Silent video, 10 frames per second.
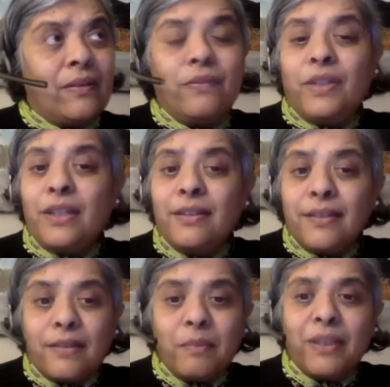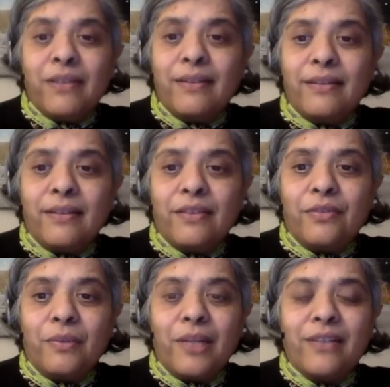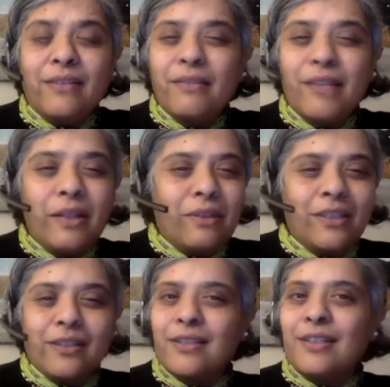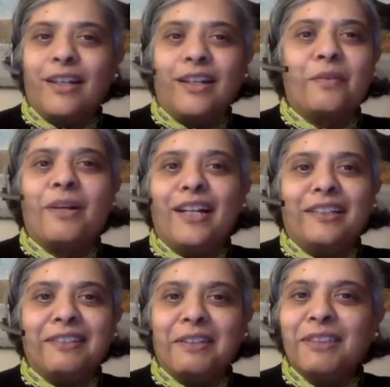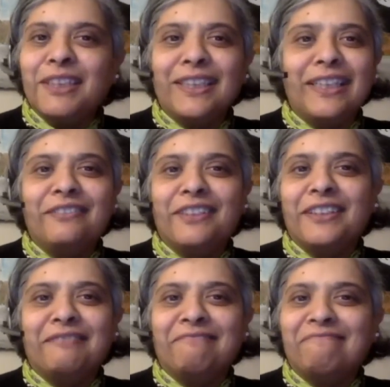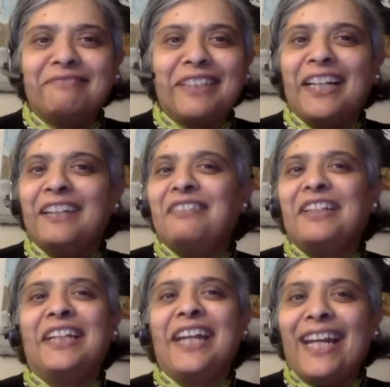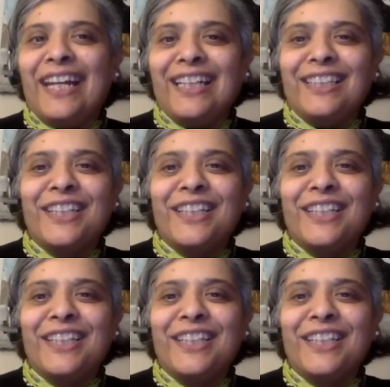severe disabilities in different ways, they would just turn away. They wouldn't even kind of engage.